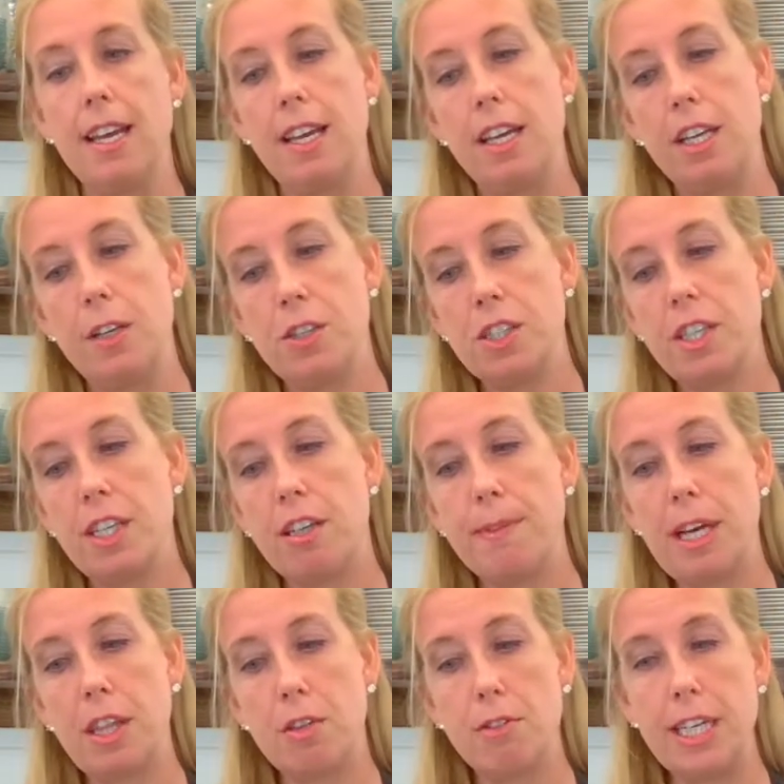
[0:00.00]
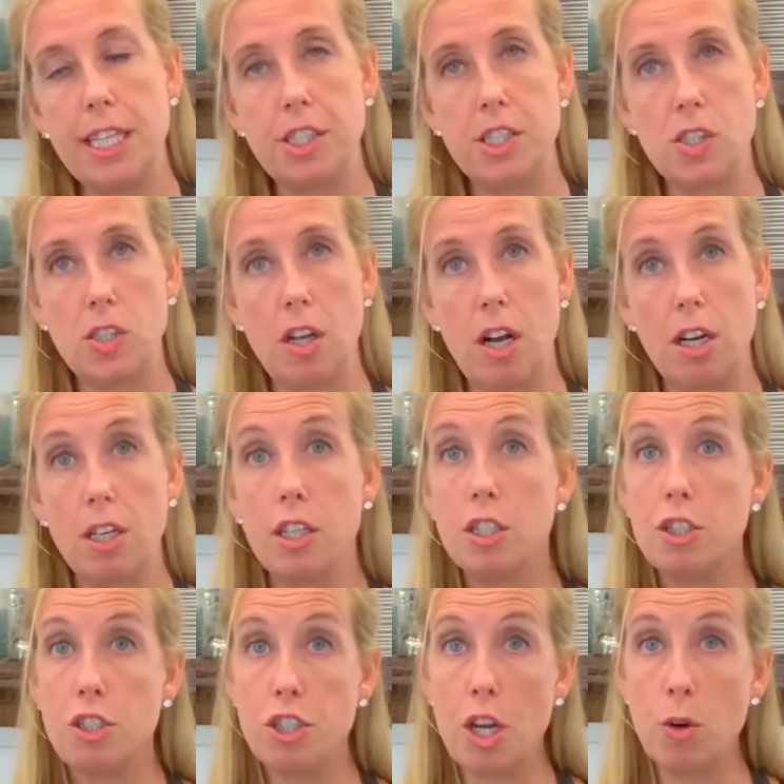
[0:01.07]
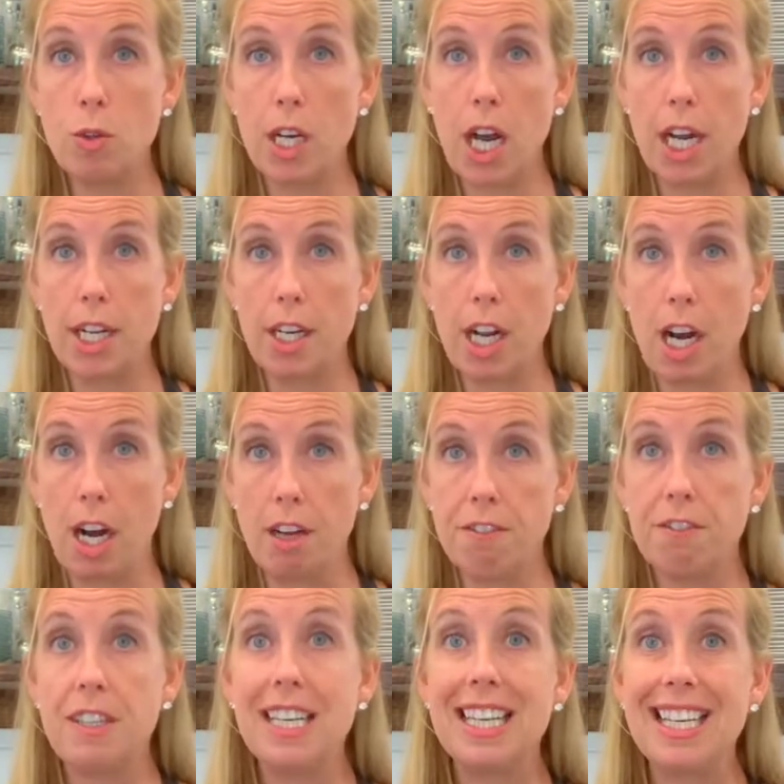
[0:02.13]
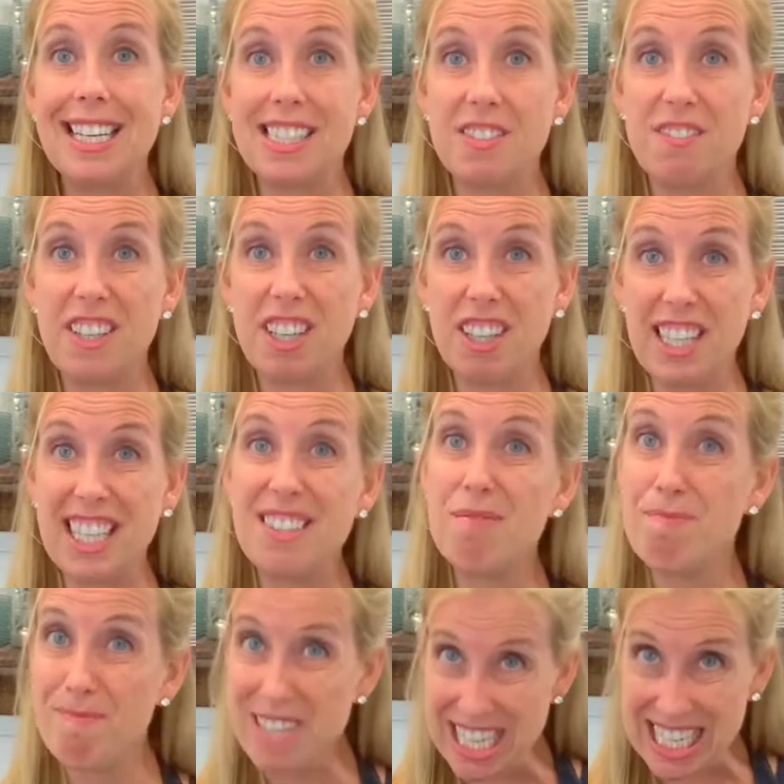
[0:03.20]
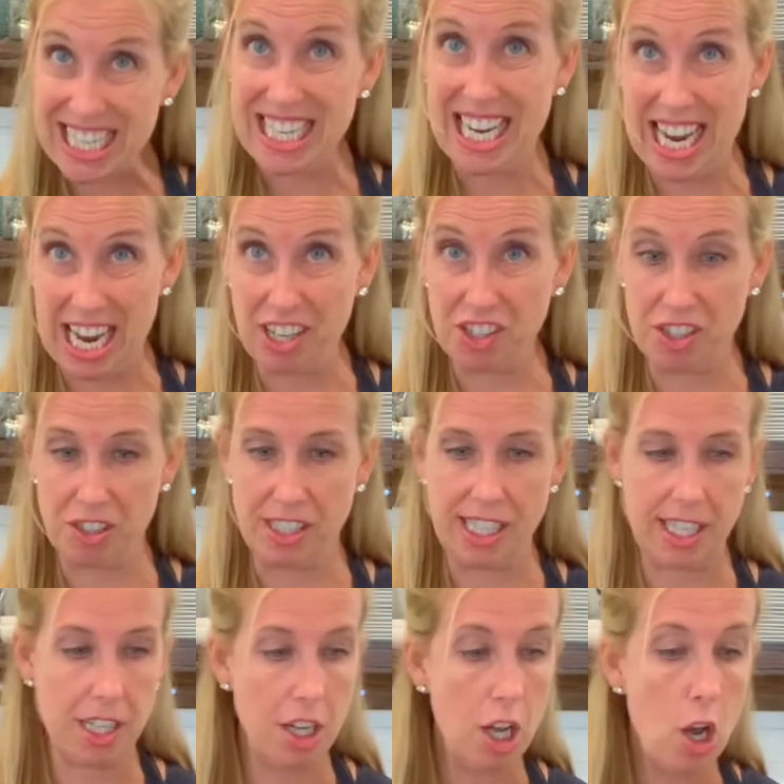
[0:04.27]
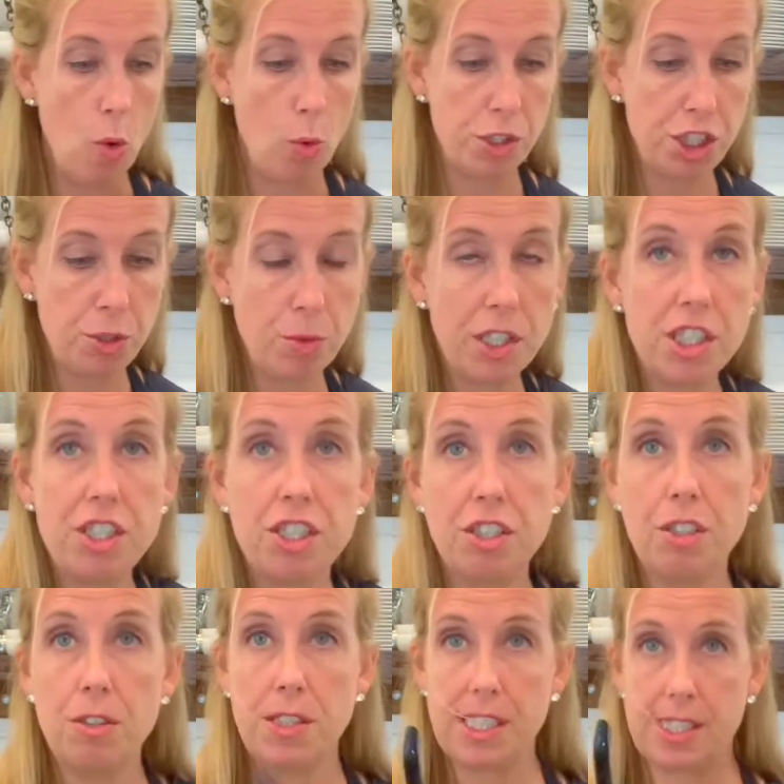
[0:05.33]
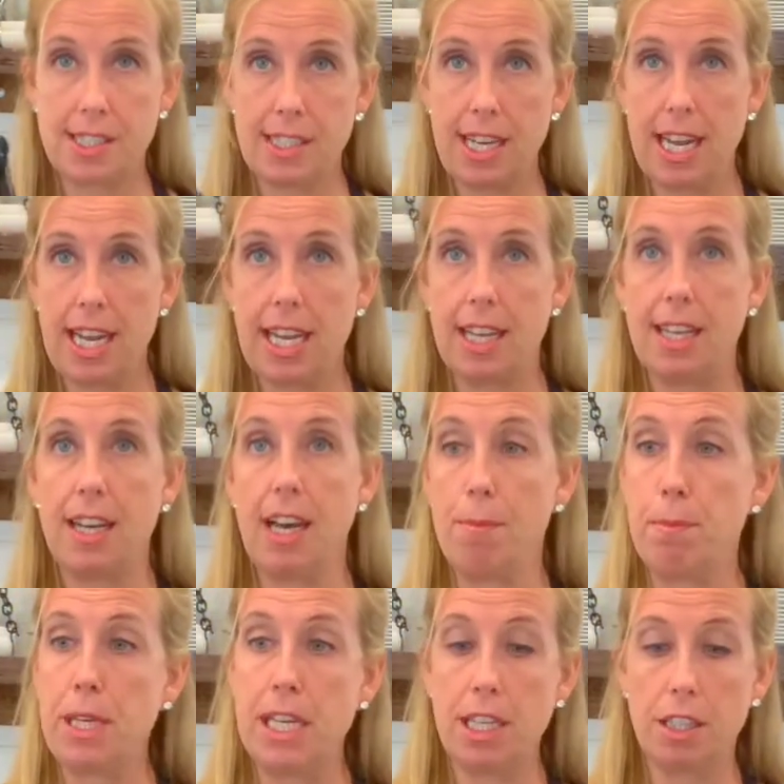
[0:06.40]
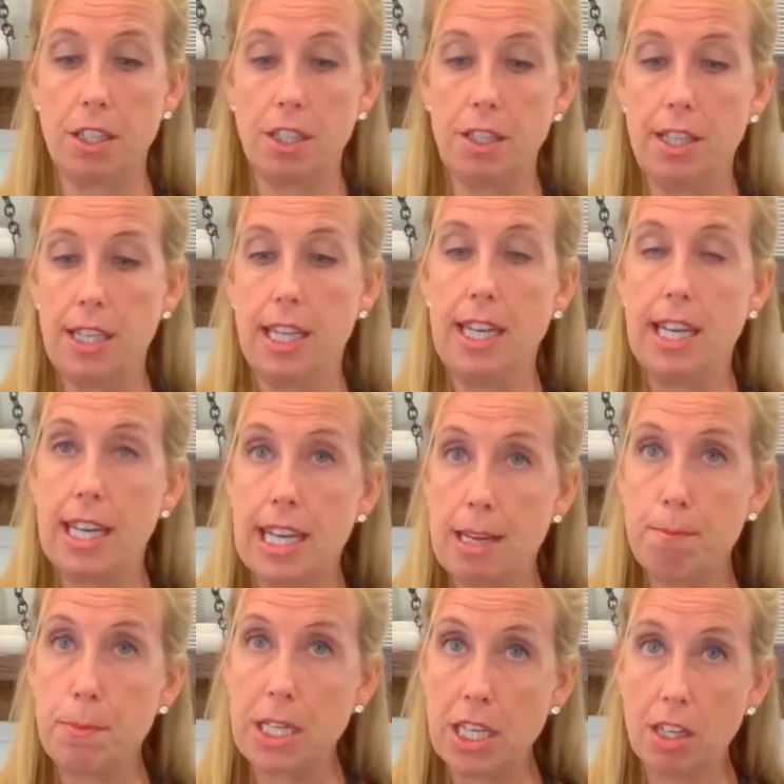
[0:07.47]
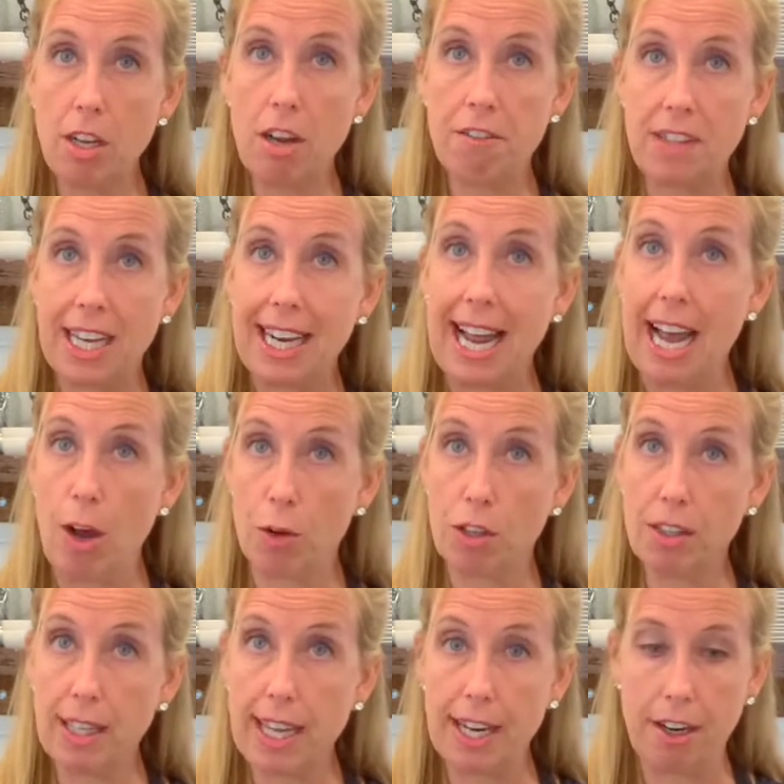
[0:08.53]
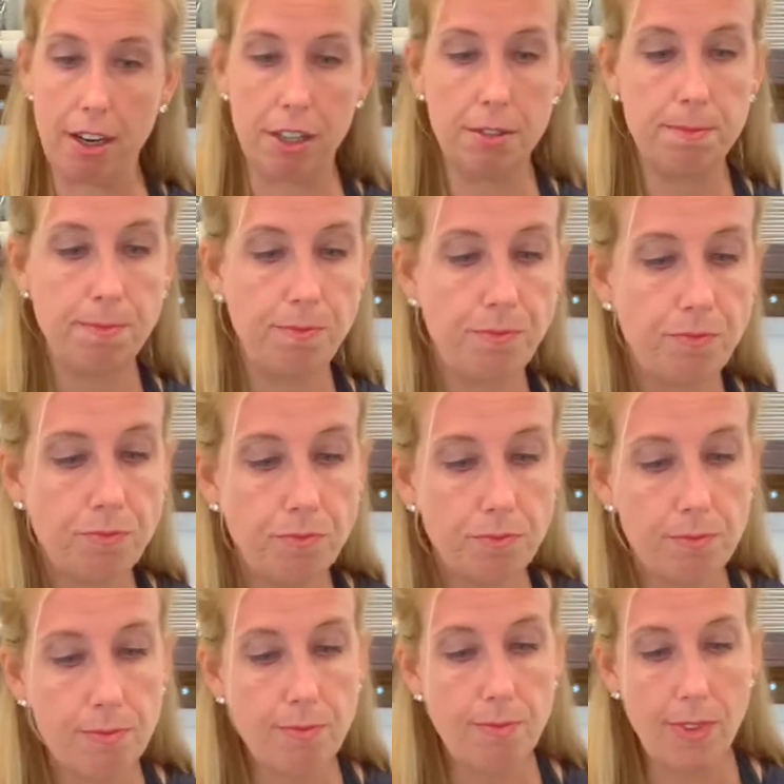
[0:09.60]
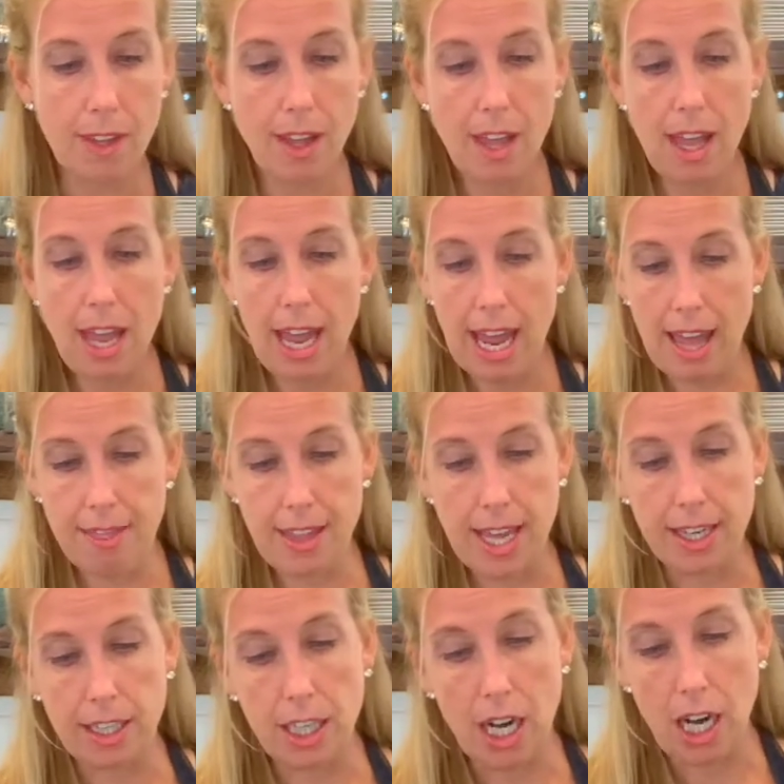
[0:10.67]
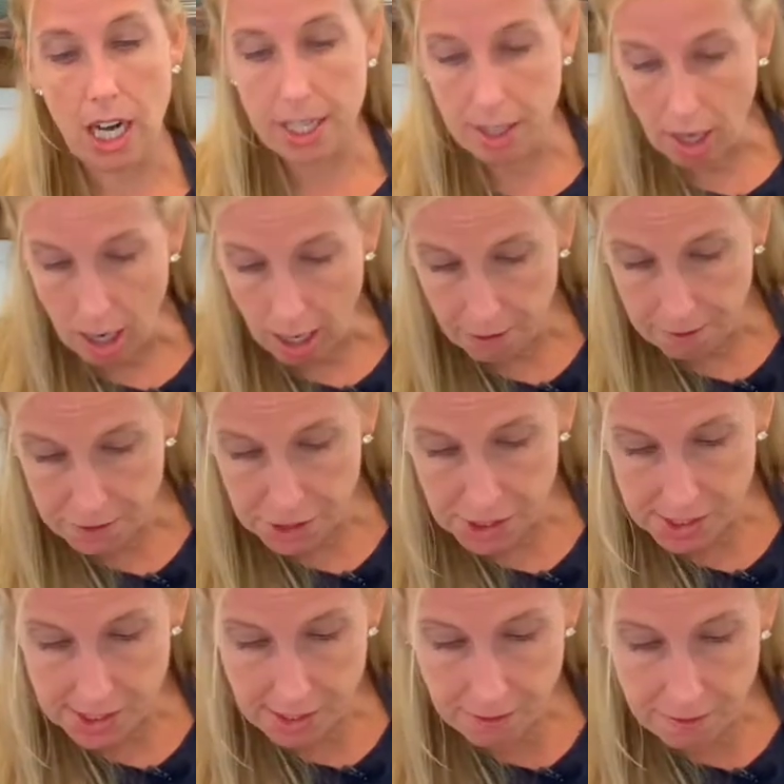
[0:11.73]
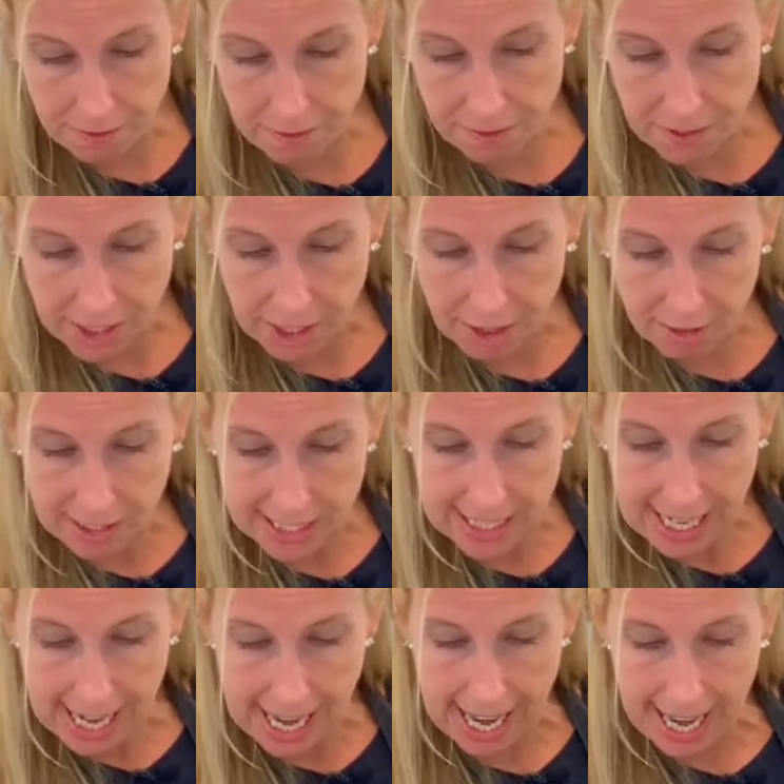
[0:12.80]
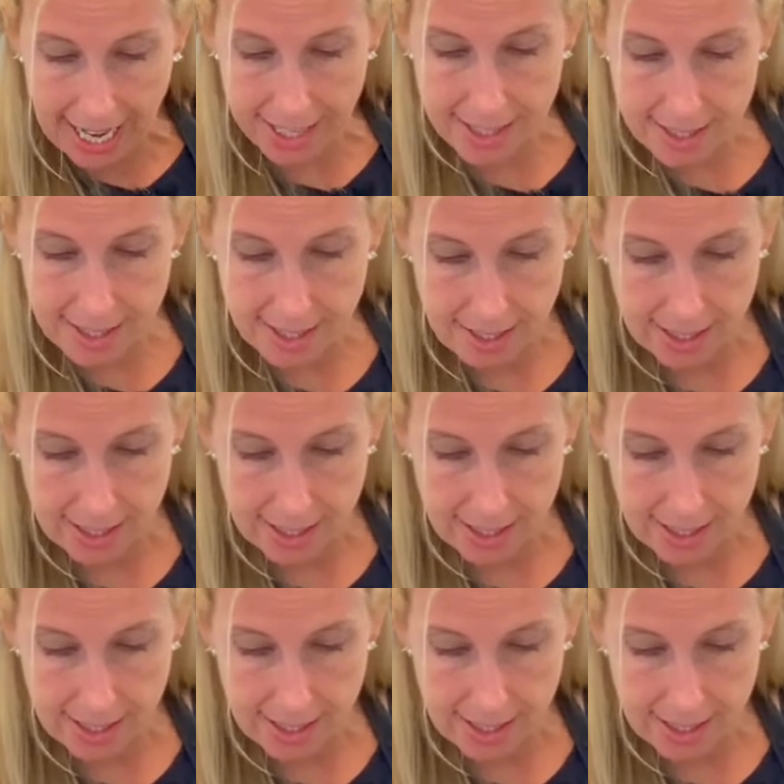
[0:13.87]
usually they're about 3 inches long. Don't cut it off. It's very meaty actually. What you want to do is take a peeler and peel off that outer layer and then cut off just the very end